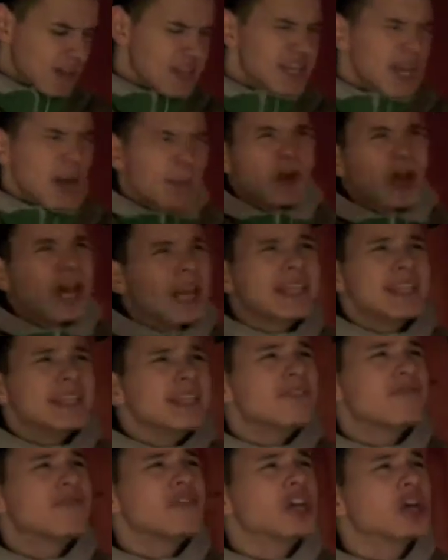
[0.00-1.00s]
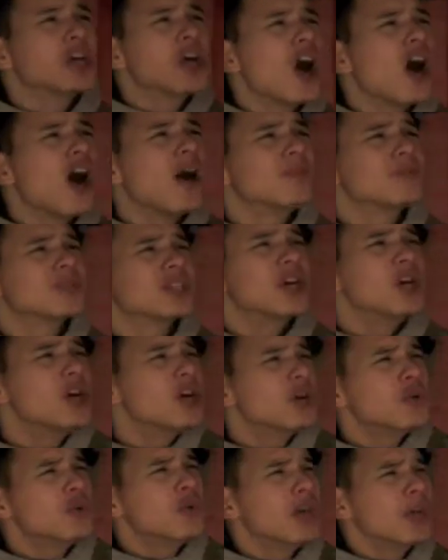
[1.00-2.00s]
Yeah, but I ain't in it for the garms,
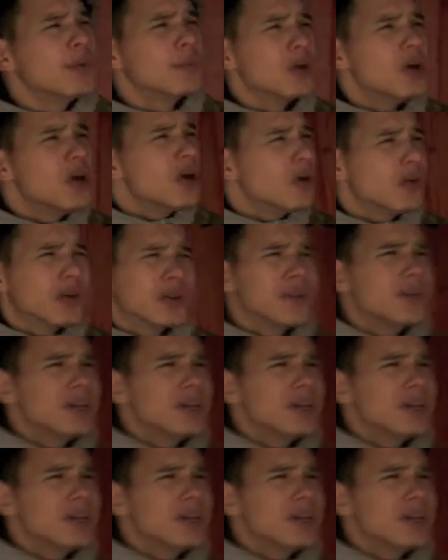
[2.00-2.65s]
or the whip, or the...